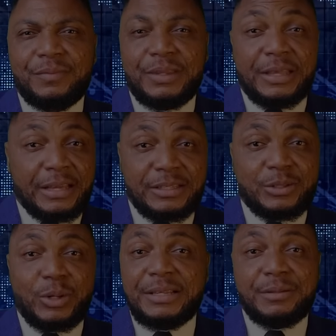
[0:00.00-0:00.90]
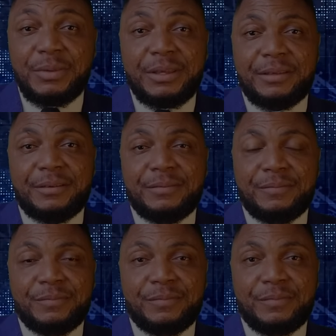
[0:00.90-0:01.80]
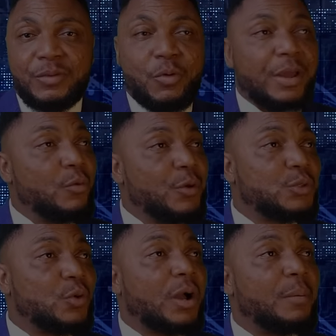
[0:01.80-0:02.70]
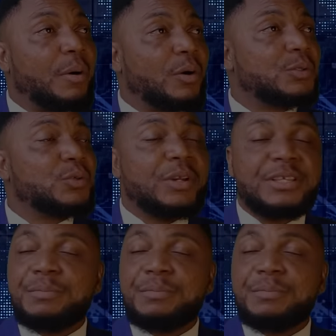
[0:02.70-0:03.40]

Yes, trust me. When we talk about Julius